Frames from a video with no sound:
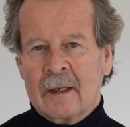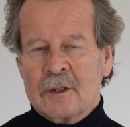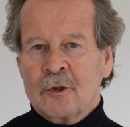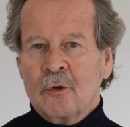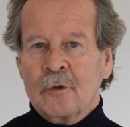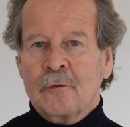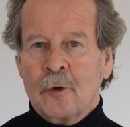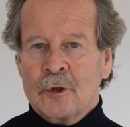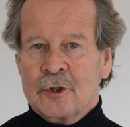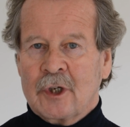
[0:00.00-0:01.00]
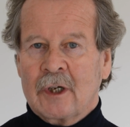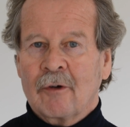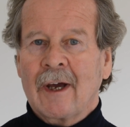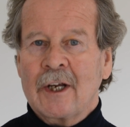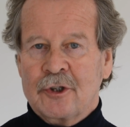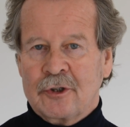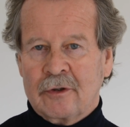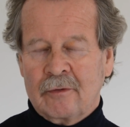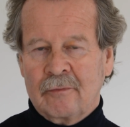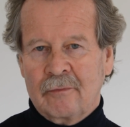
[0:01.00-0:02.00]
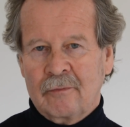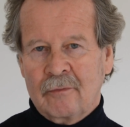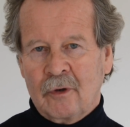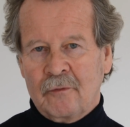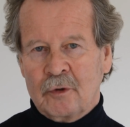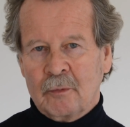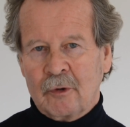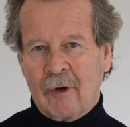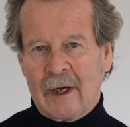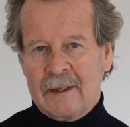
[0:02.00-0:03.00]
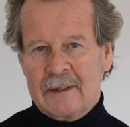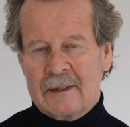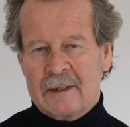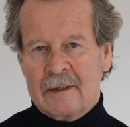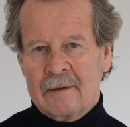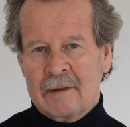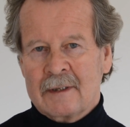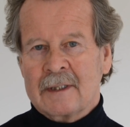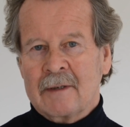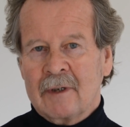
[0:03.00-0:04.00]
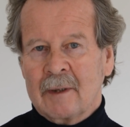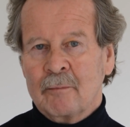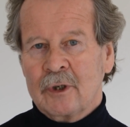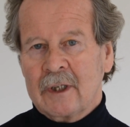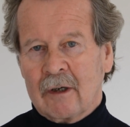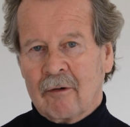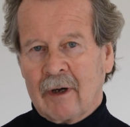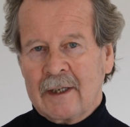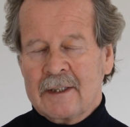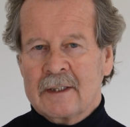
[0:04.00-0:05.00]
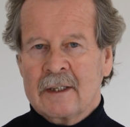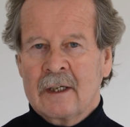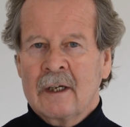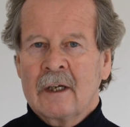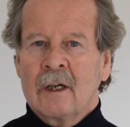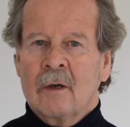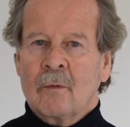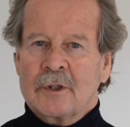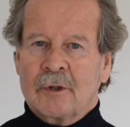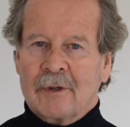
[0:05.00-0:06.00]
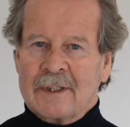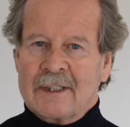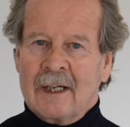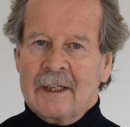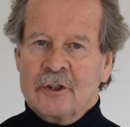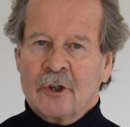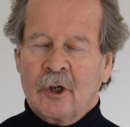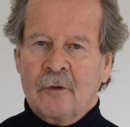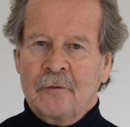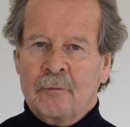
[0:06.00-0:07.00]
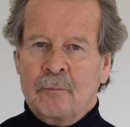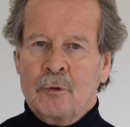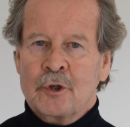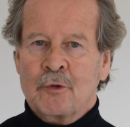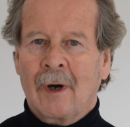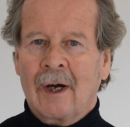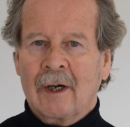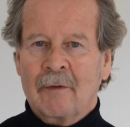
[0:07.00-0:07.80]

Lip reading: The so-called first generation of human rights, civil and political rights, was the result of bourgeois